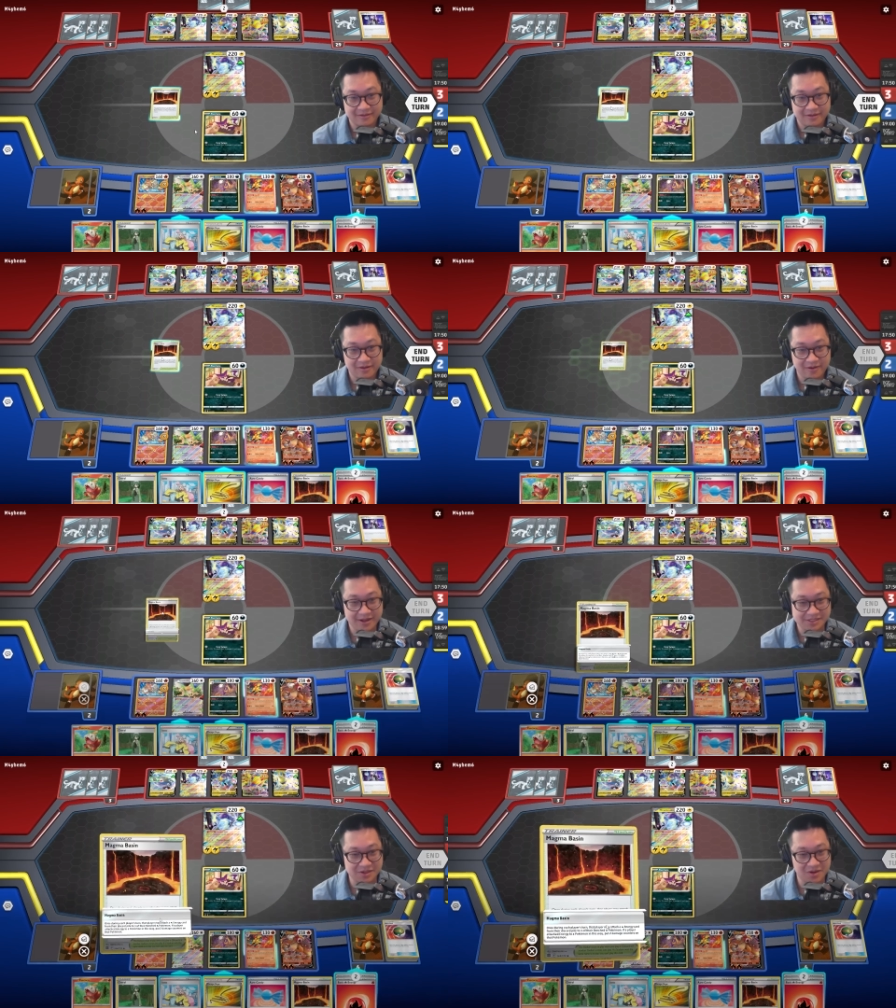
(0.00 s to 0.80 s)

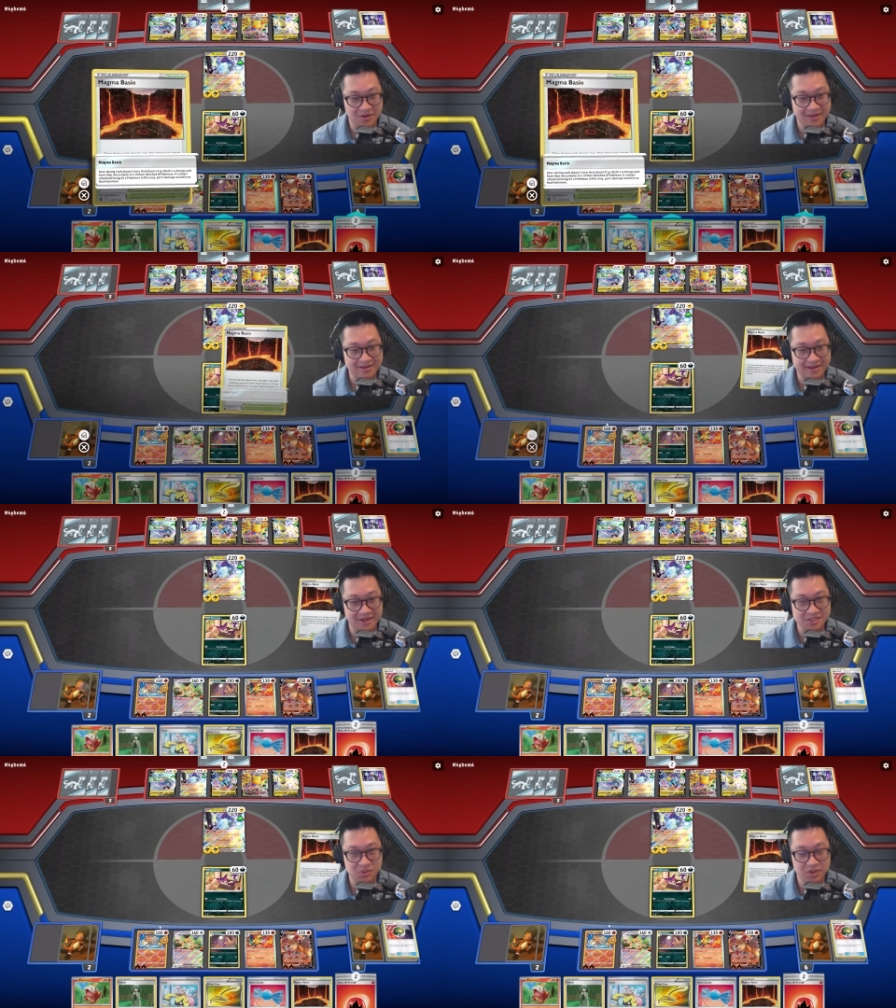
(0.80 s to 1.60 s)
Alright, so in that
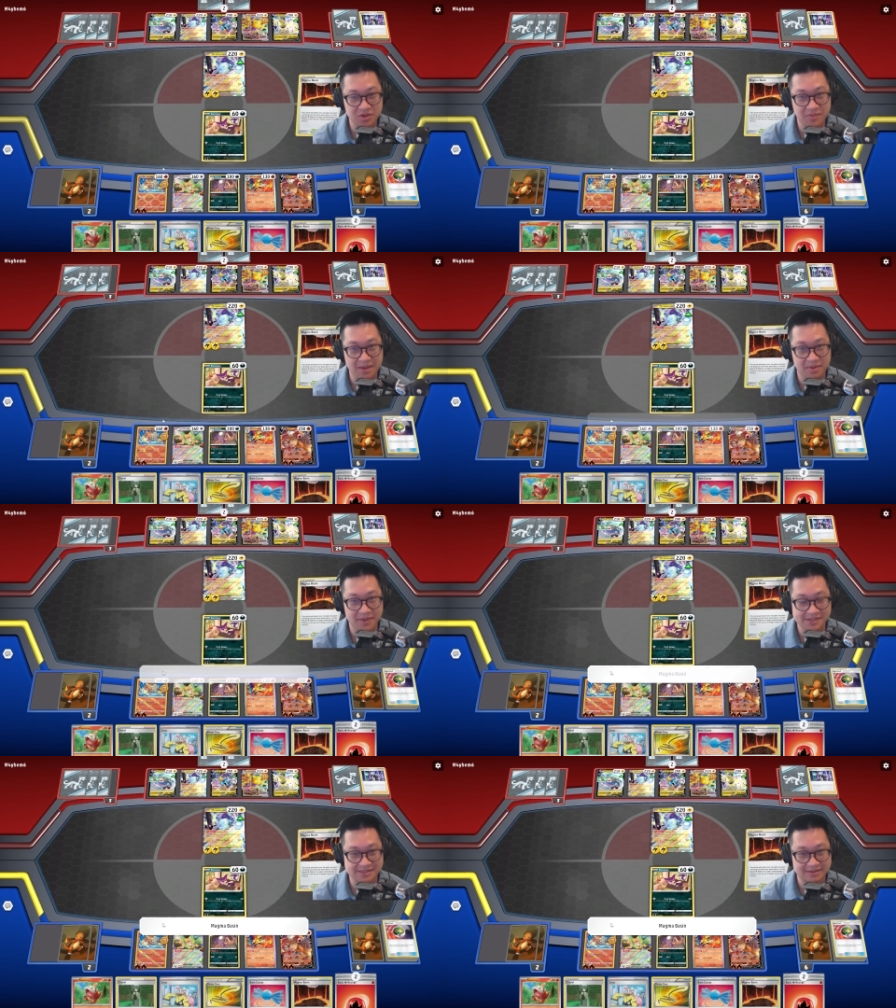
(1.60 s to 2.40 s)
case, we do Magma
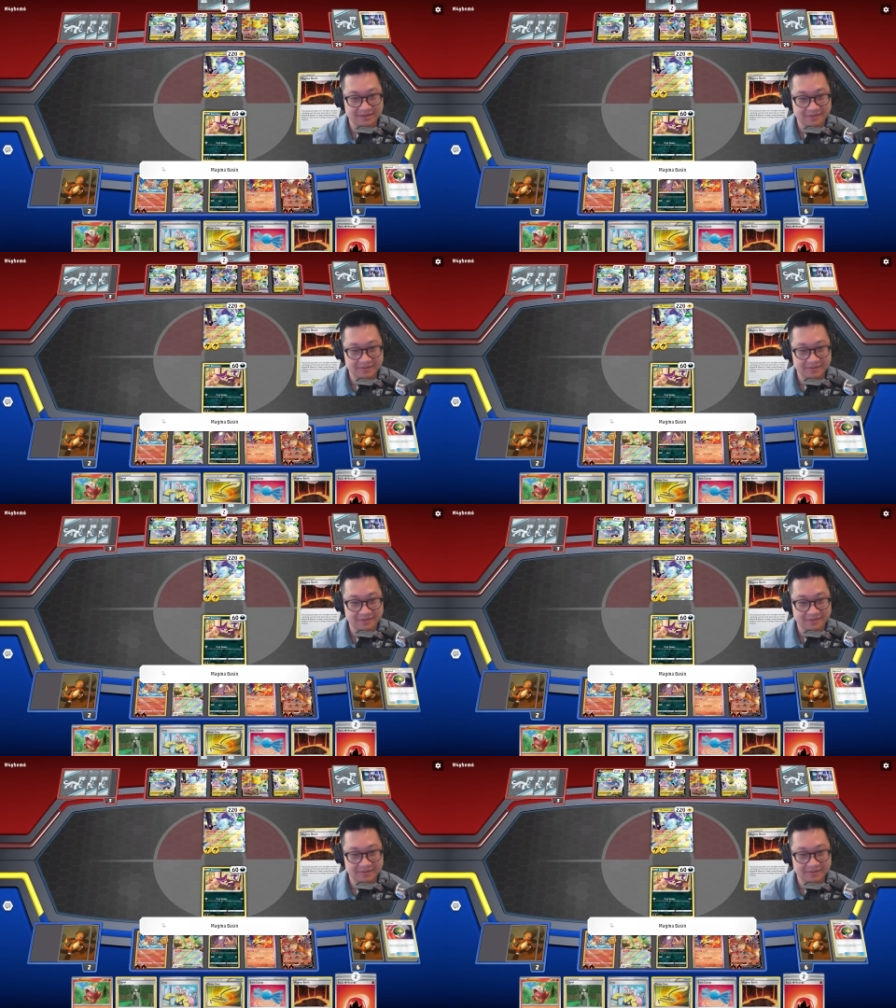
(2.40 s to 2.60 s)
Basin.